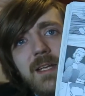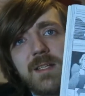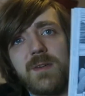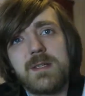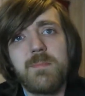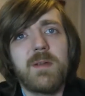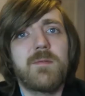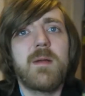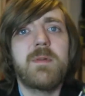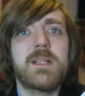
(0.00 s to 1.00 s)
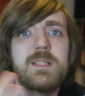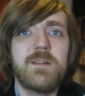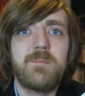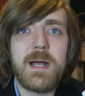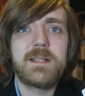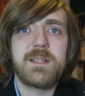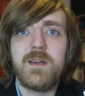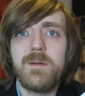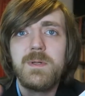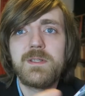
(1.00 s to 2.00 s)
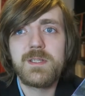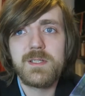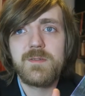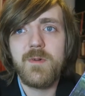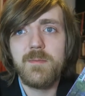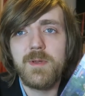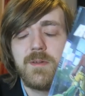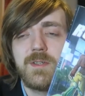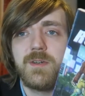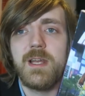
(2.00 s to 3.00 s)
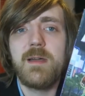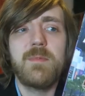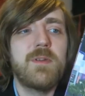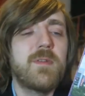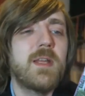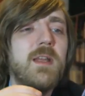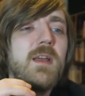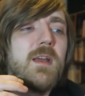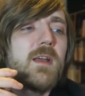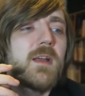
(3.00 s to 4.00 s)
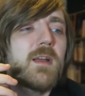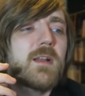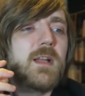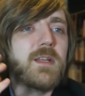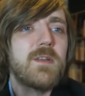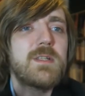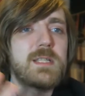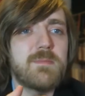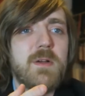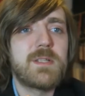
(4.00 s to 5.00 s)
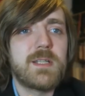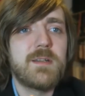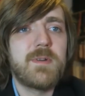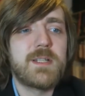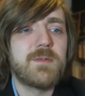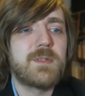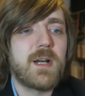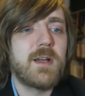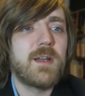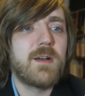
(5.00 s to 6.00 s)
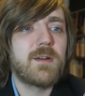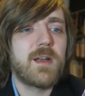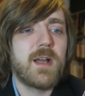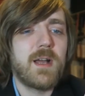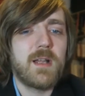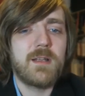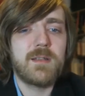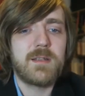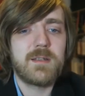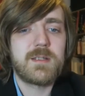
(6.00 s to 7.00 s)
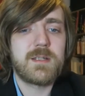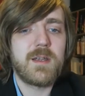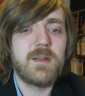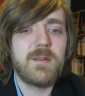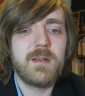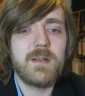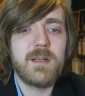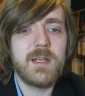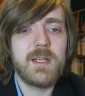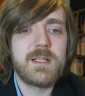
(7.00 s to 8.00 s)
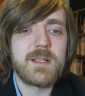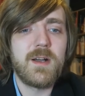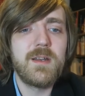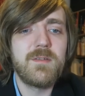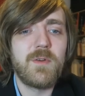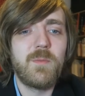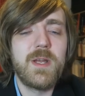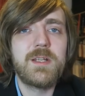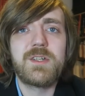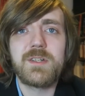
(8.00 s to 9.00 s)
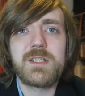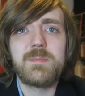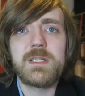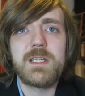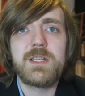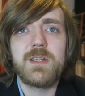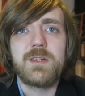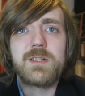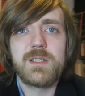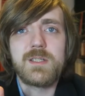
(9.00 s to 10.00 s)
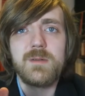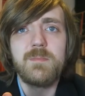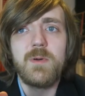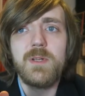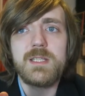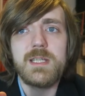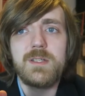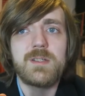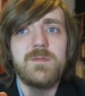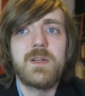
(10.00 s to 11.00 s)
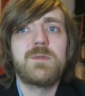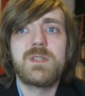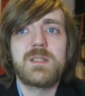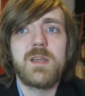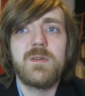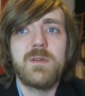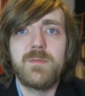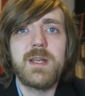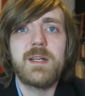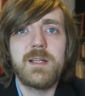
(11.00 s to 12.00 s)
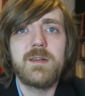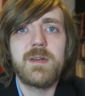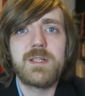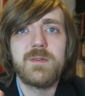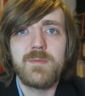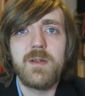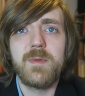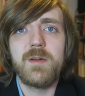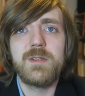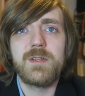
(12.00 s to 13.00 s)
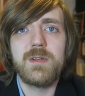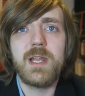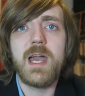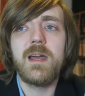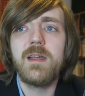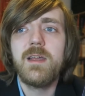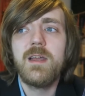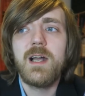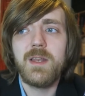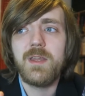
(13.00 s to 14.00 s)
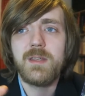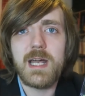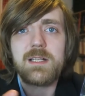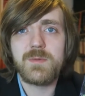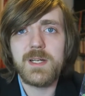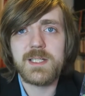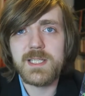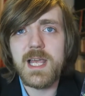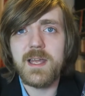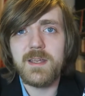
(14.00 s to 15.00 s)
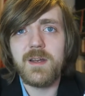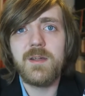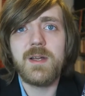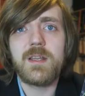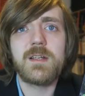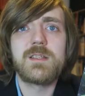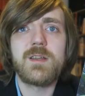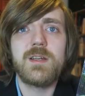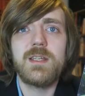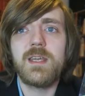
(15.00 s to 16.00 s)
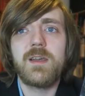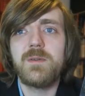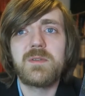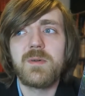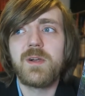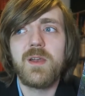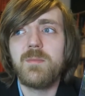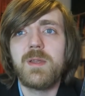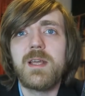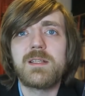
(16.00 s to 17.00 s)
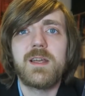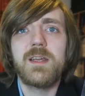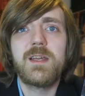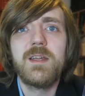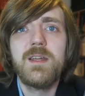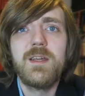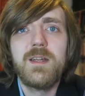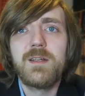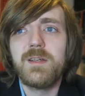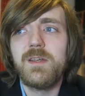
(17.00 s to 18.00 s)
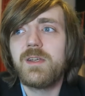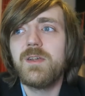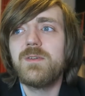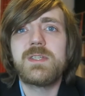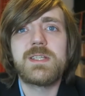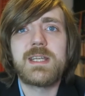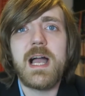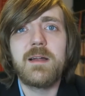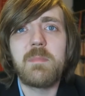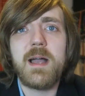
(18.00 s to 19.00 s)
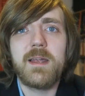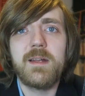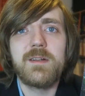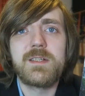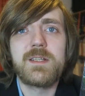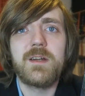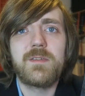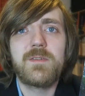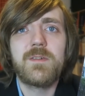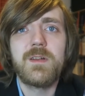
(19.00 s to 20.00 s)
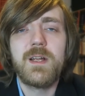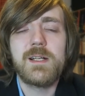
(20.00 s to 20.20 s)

So it's a bit reminiscent of Baz Luhrmann's Romeo and Juliet movie. It uses most of the original dialogue, and so it's kind of a weird juxtaposition because at some points it just feels as though you're reading the original Romeo and Juliet, and that that's when it's set, you know. And then suddenly they go into a club and there's like Yakuza's gang banging and stuff.